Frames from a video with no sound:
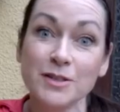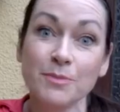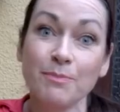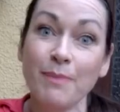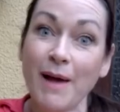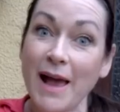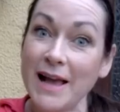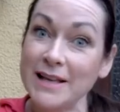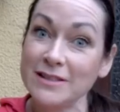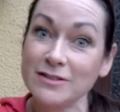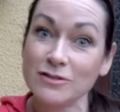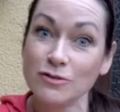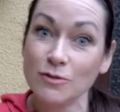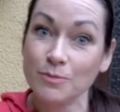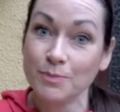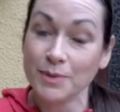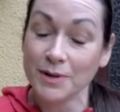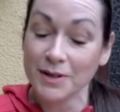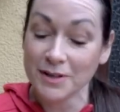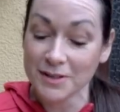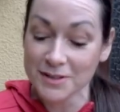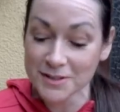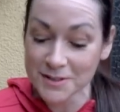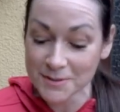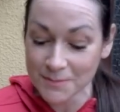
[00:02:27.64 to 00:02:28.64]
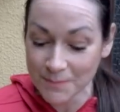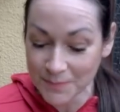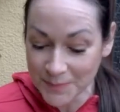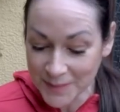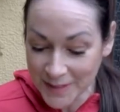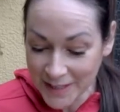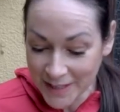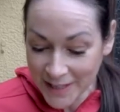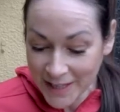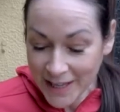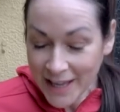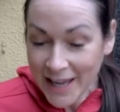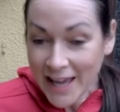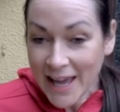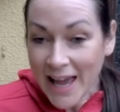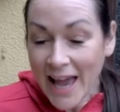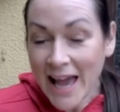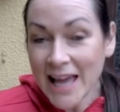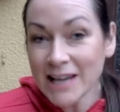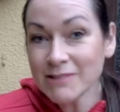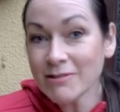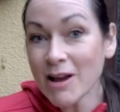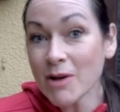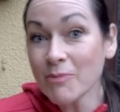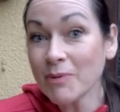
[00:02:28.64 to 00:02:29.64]
of pests or bugs.
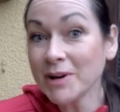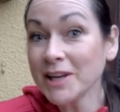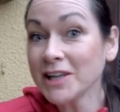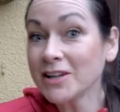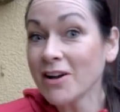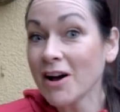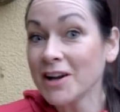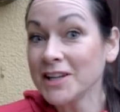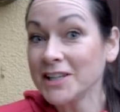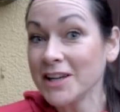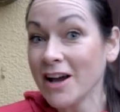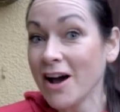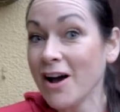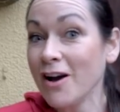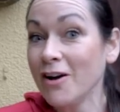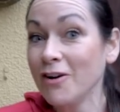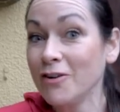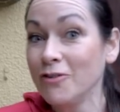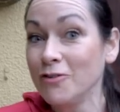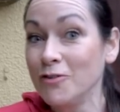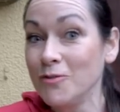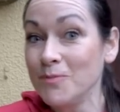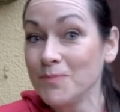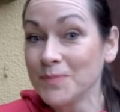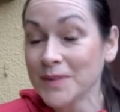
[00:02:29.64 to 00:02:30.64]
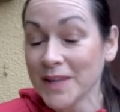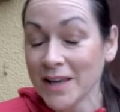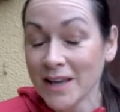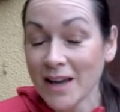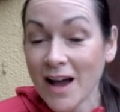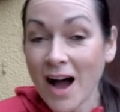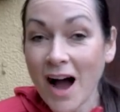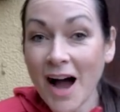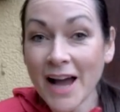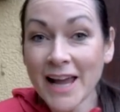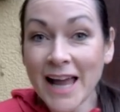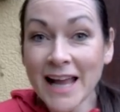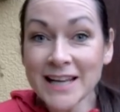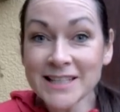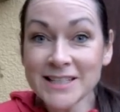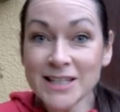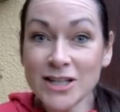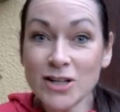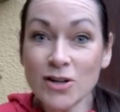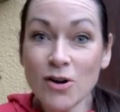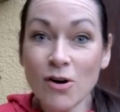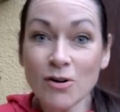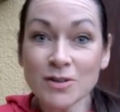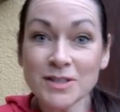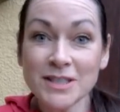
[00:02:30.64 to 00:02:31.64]
Anyway, when I got it home, I
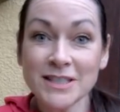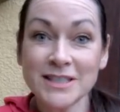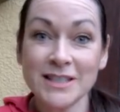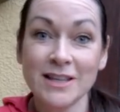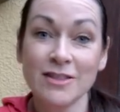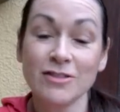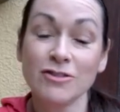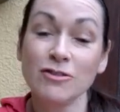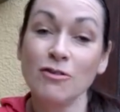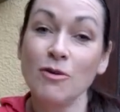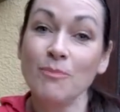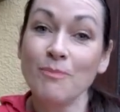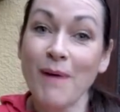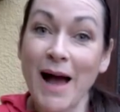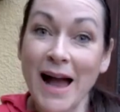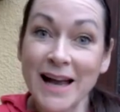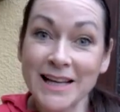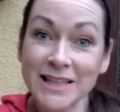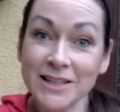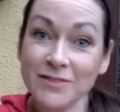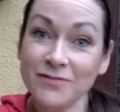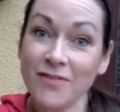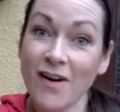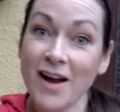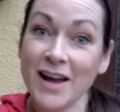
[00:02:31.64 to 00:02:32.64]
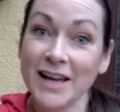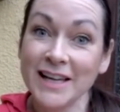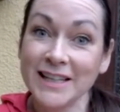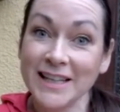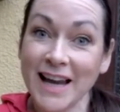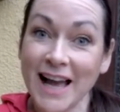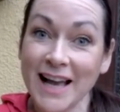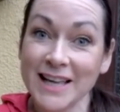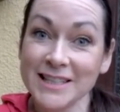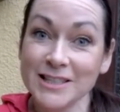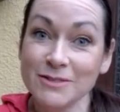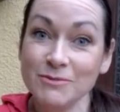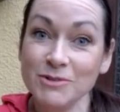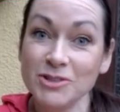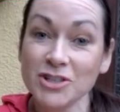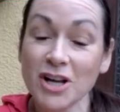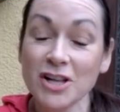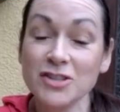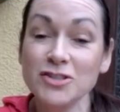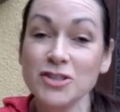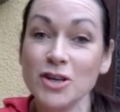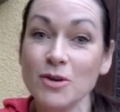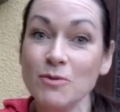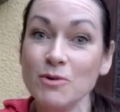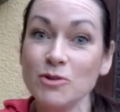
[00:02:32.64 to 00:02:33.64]
actually looked at it through a magnifying glass, which I
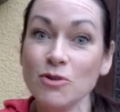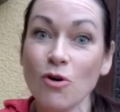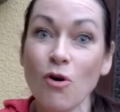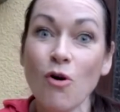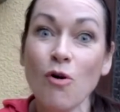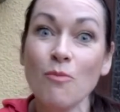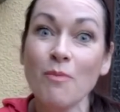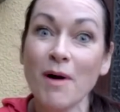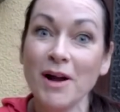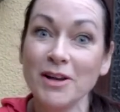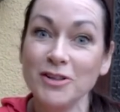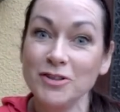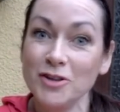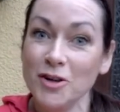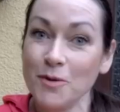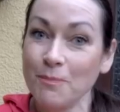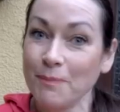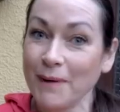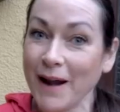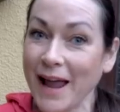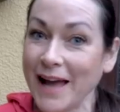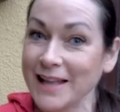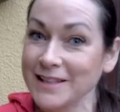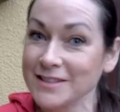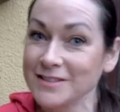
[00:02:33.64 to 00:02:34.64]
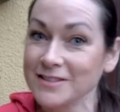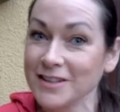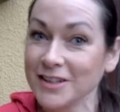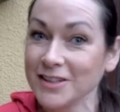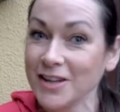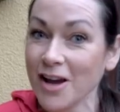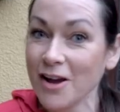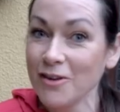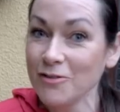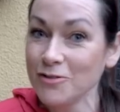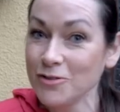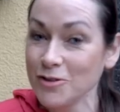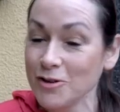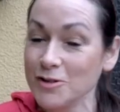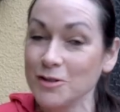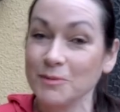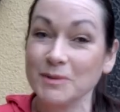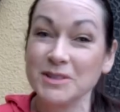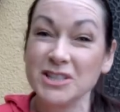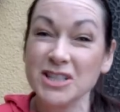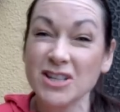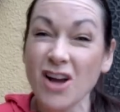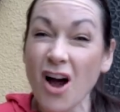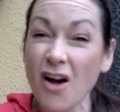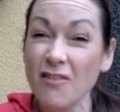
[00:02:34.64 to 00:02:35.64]
do with all my new plants. I go through them,
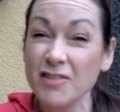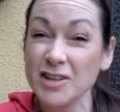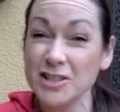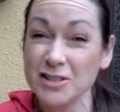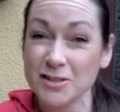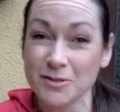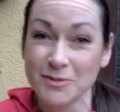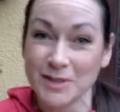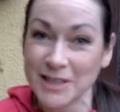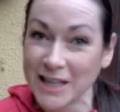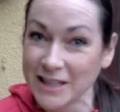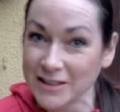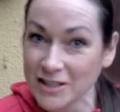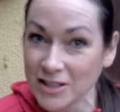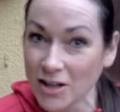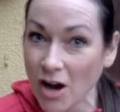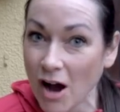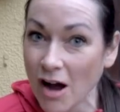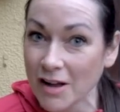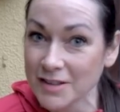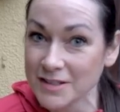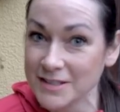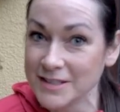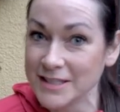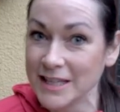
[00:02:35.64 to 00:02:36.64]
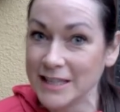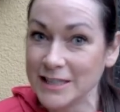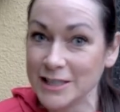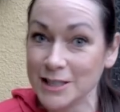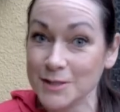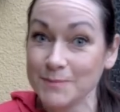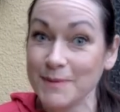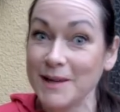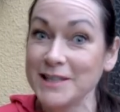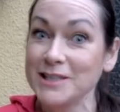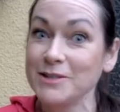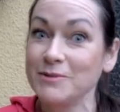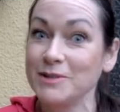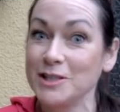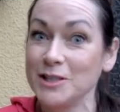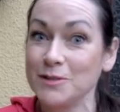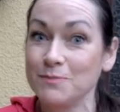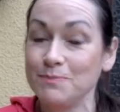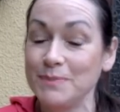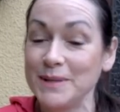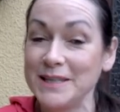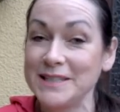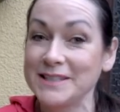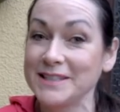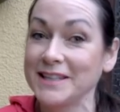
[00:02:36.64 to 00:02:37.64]
because you can't really do them when you're at the garden centre, especially when it's
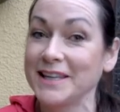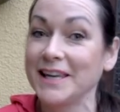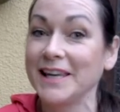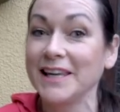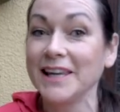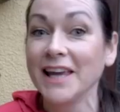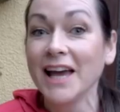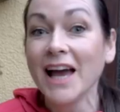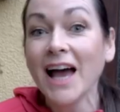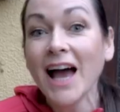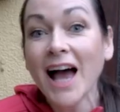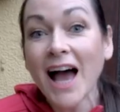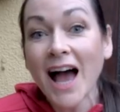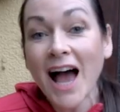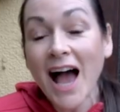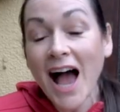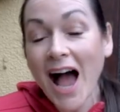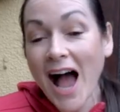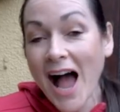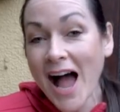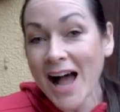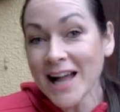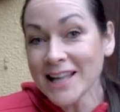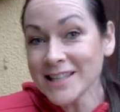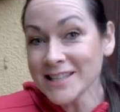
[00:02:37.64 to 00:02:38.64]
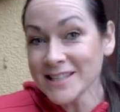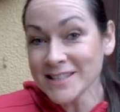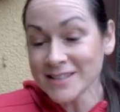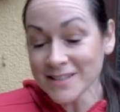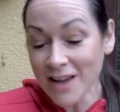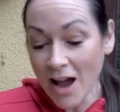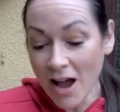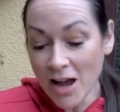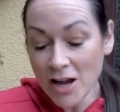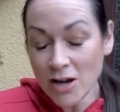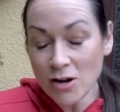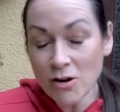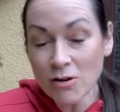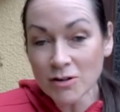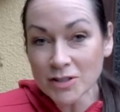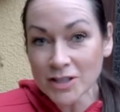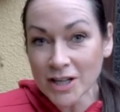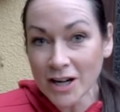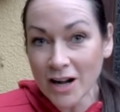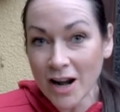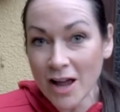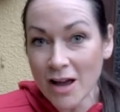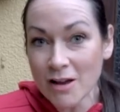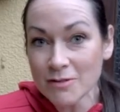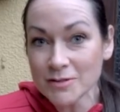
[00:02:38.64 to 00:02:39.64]
busy. And I looked
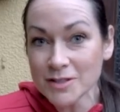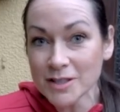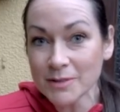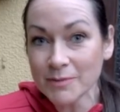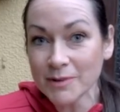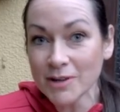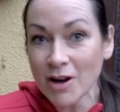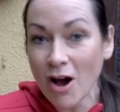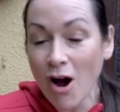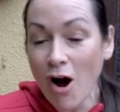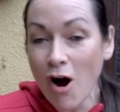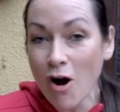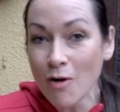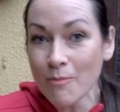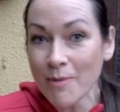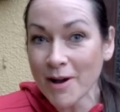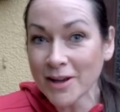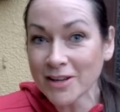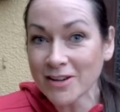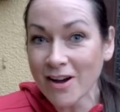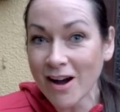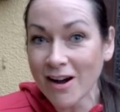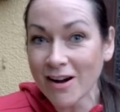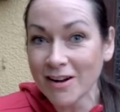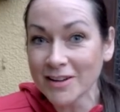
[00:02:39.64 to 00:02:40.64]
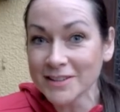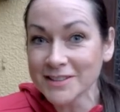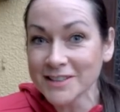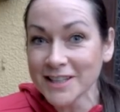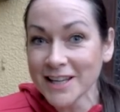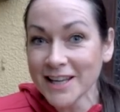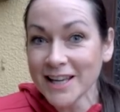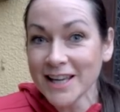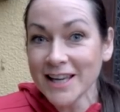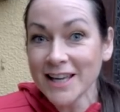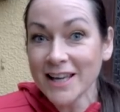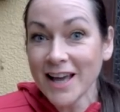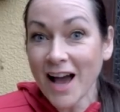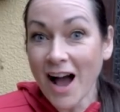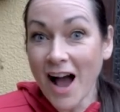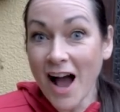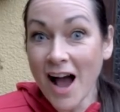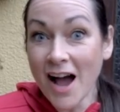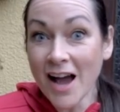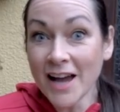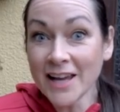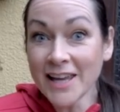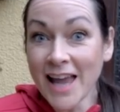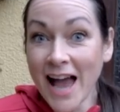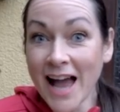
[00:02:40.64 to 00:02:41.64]
close and went, oh my God,
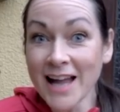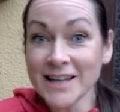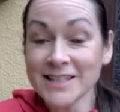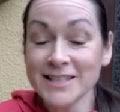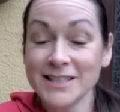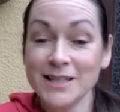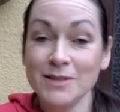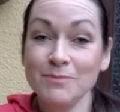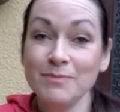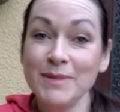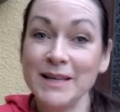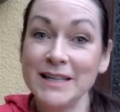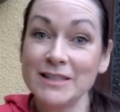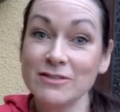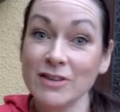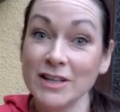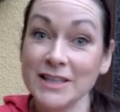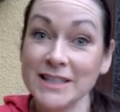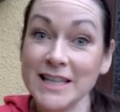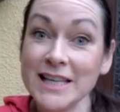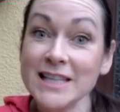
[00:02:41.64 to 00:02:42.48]
I actually missed, like